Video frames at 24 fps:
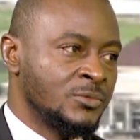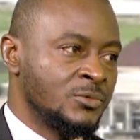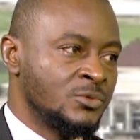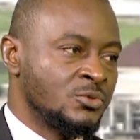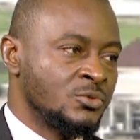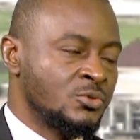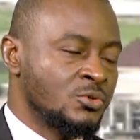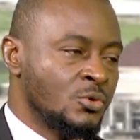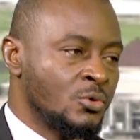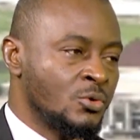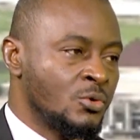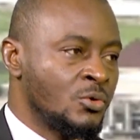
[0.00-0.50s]

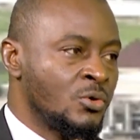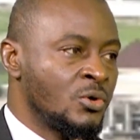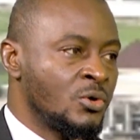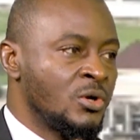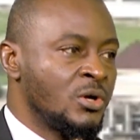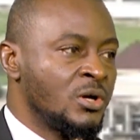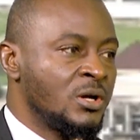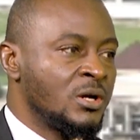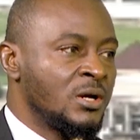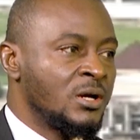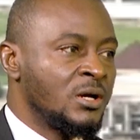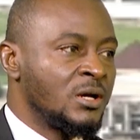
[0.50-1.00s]
So
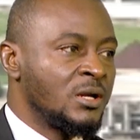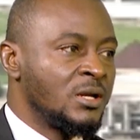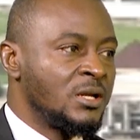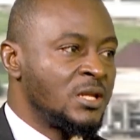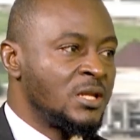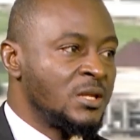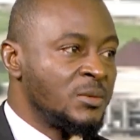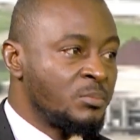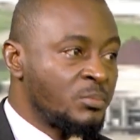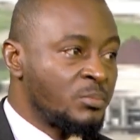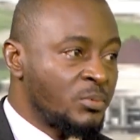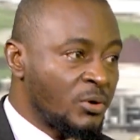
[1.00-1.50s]
the
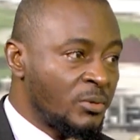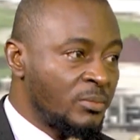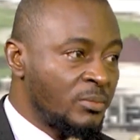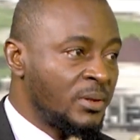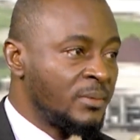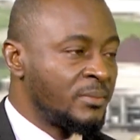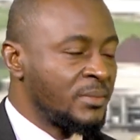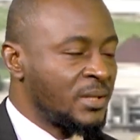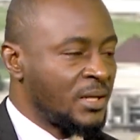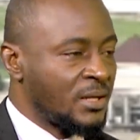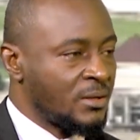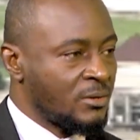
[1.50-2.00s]

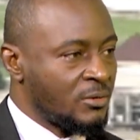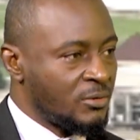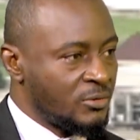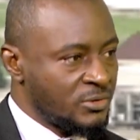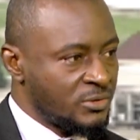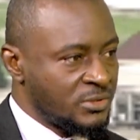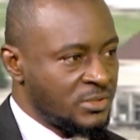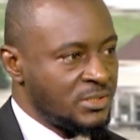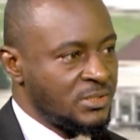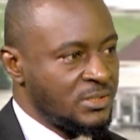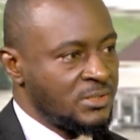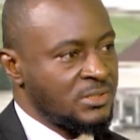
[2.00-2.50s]
problem that
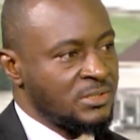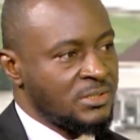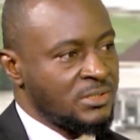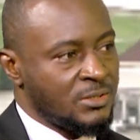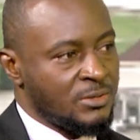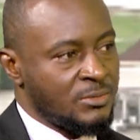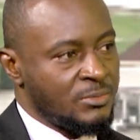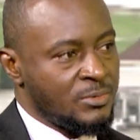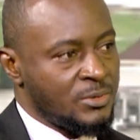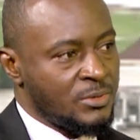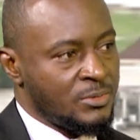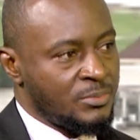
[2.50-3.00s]
causes
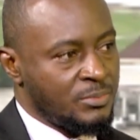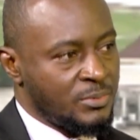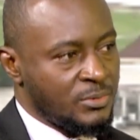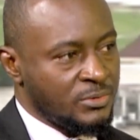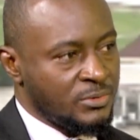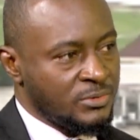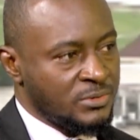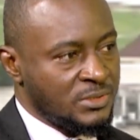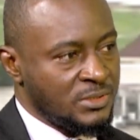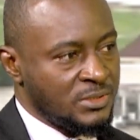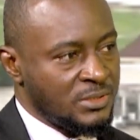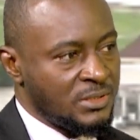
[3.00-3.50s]
cerebral
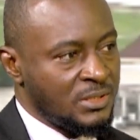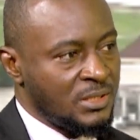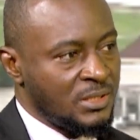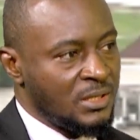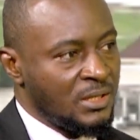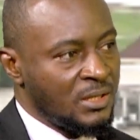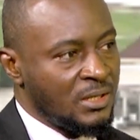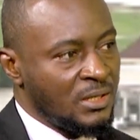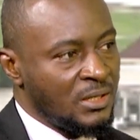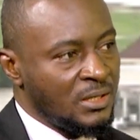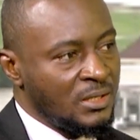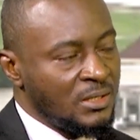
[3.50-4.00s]
palsy
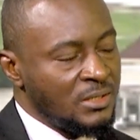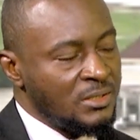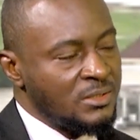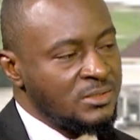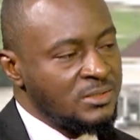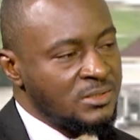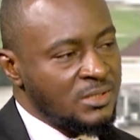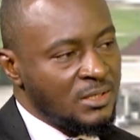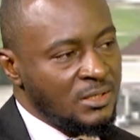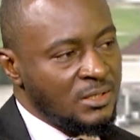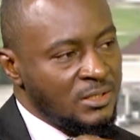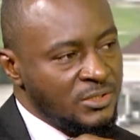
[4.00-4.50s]
is
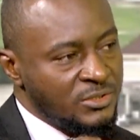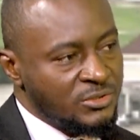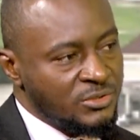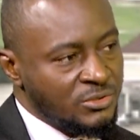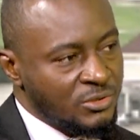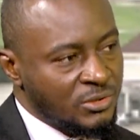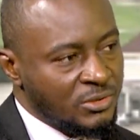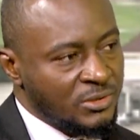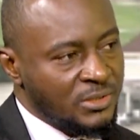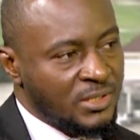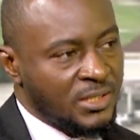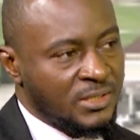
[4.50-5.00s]
a
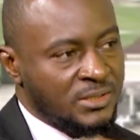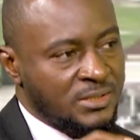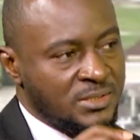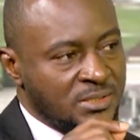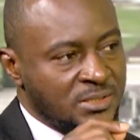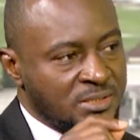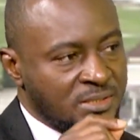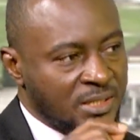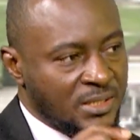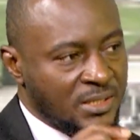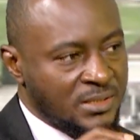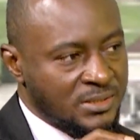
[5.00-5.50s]
lesion that is
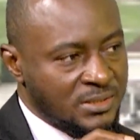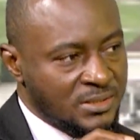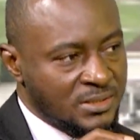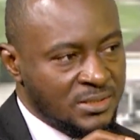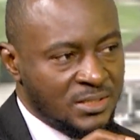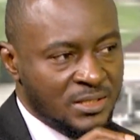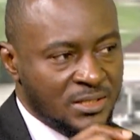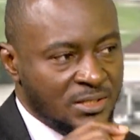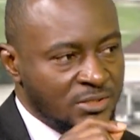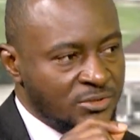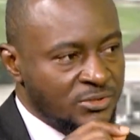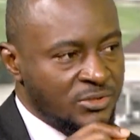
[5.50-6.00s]
static. The
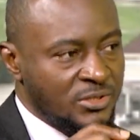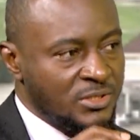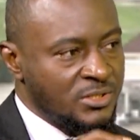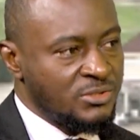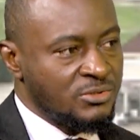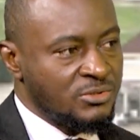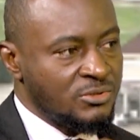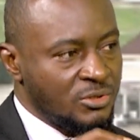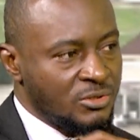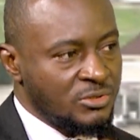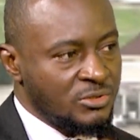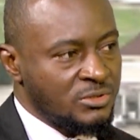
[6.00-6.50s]
lesion is
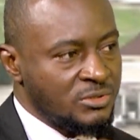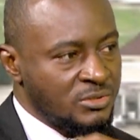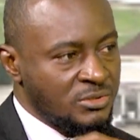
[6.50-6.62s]
not,